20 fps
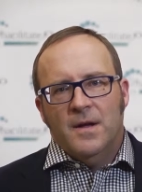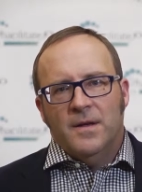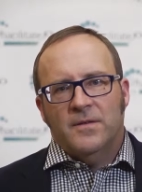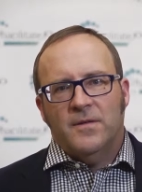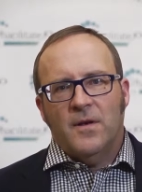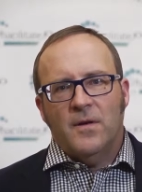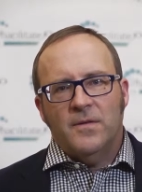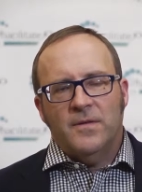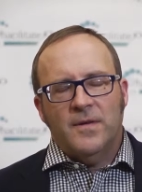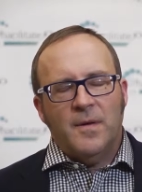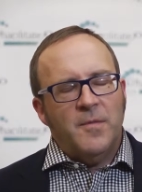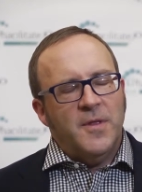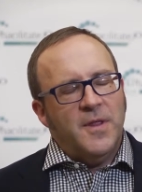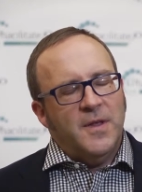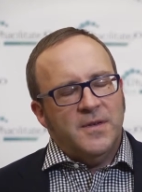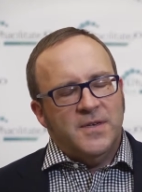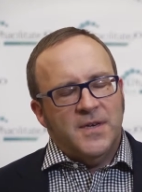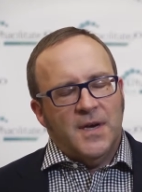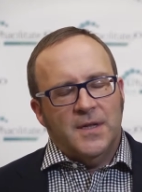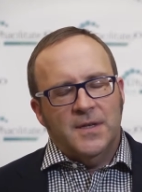So some of
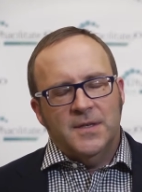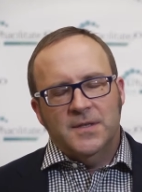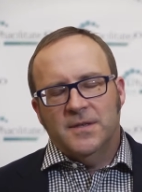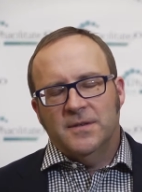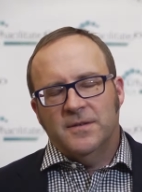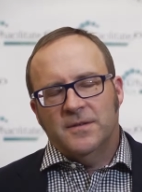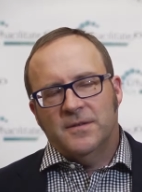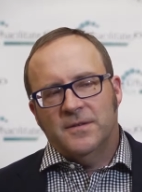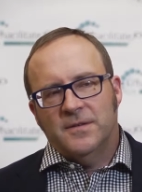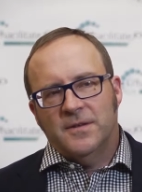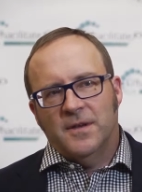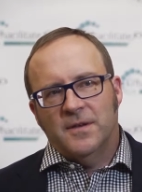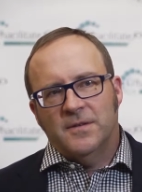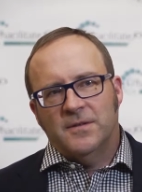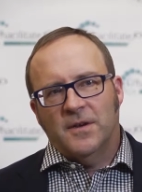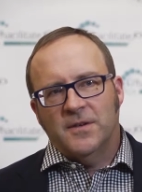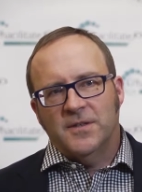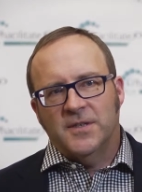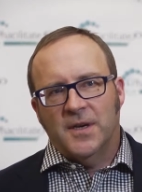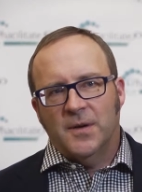the challenges
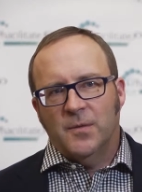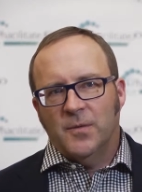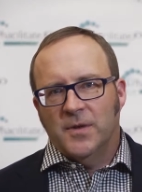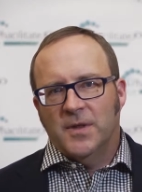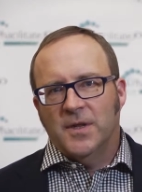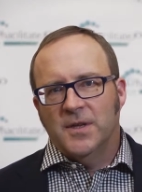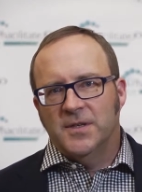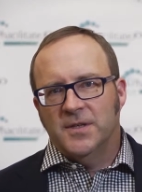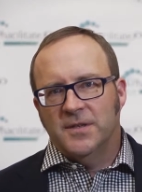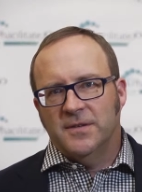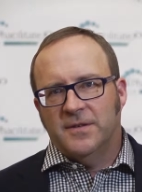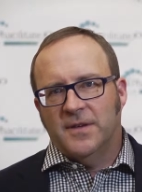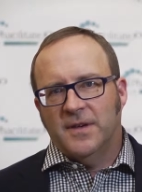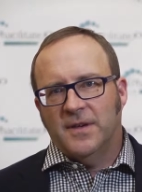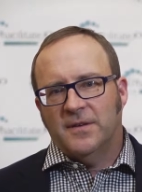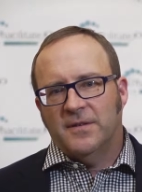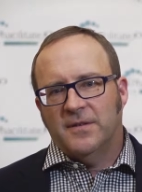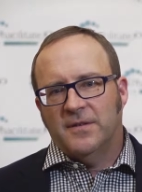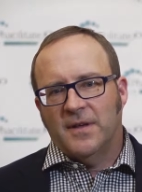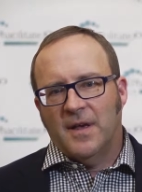associated with
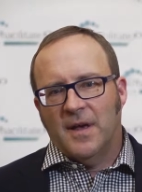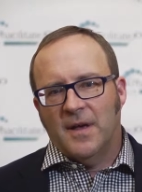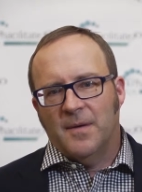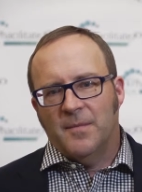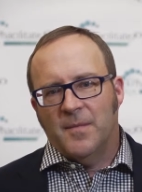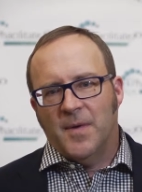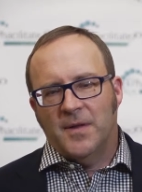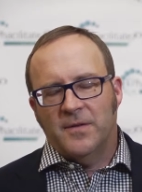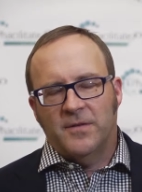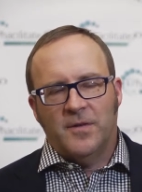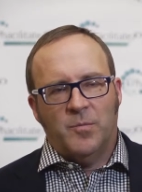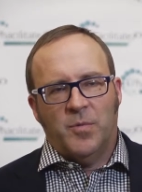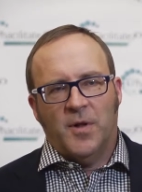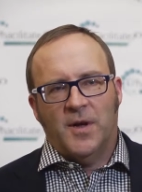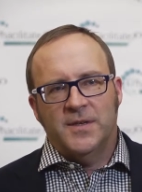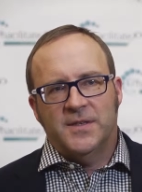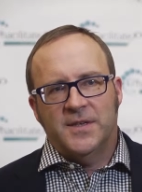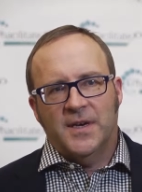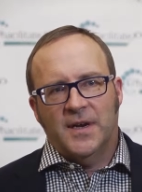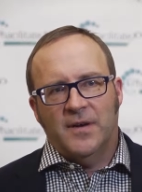logistics and
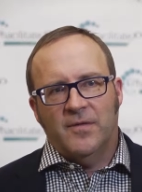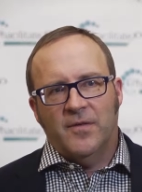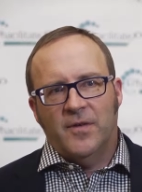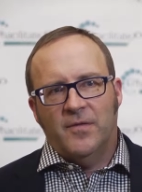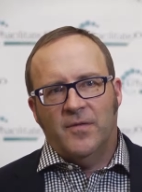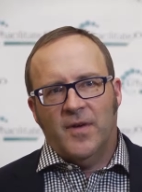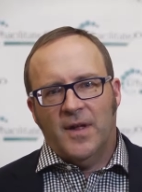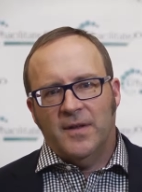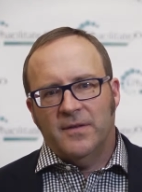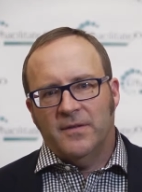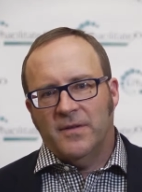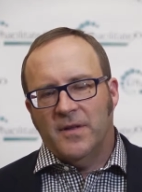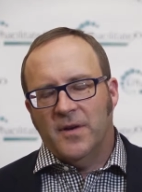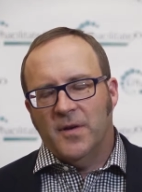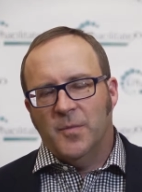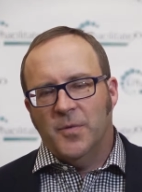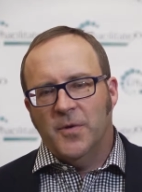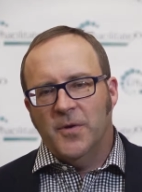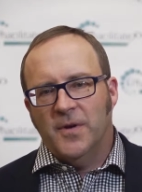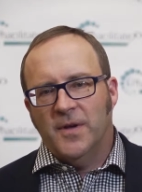supply chain of advanced
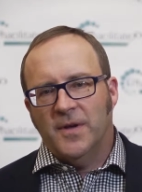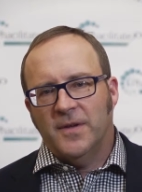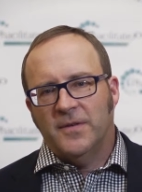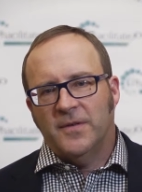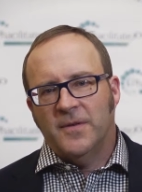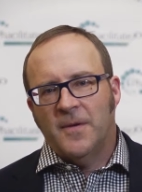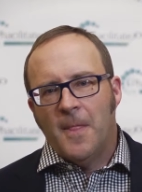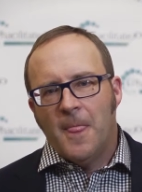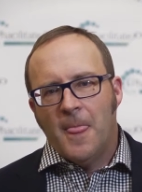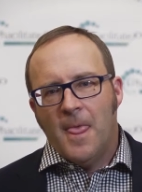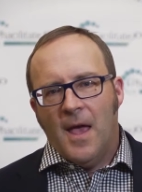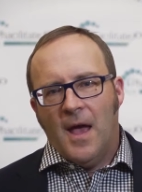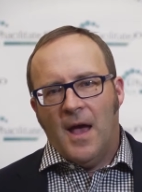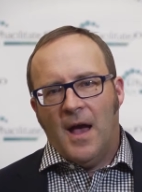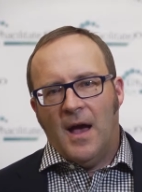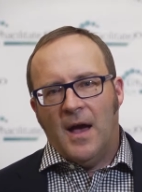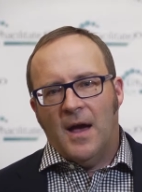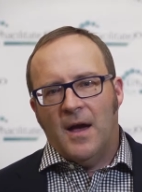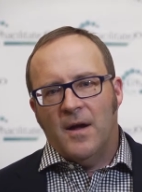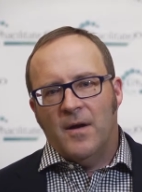therapeutics
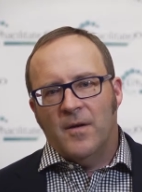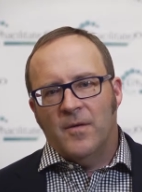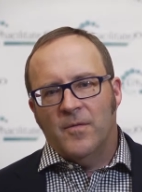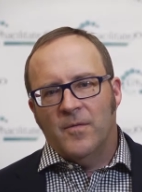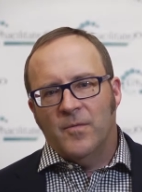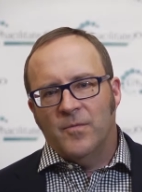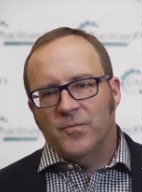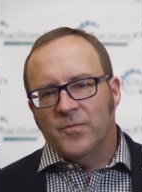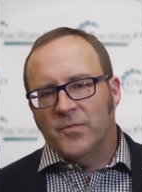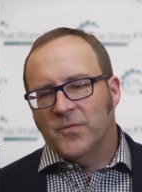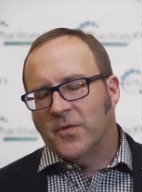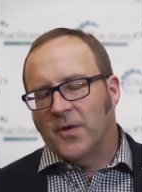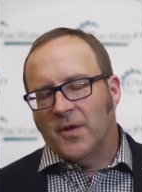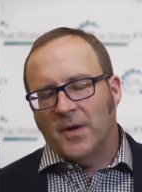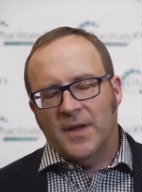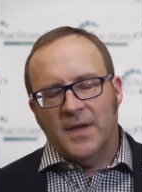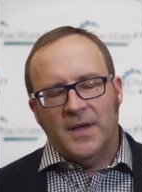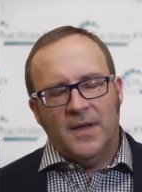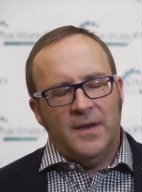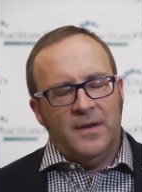are
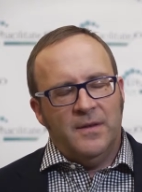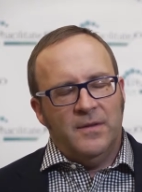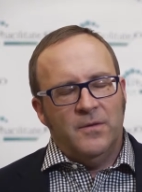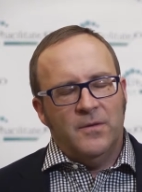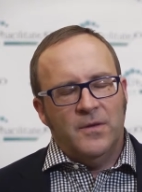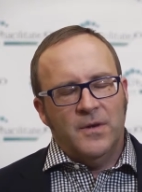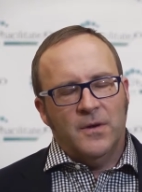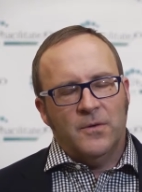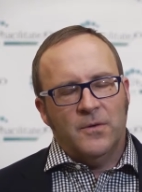certainly in the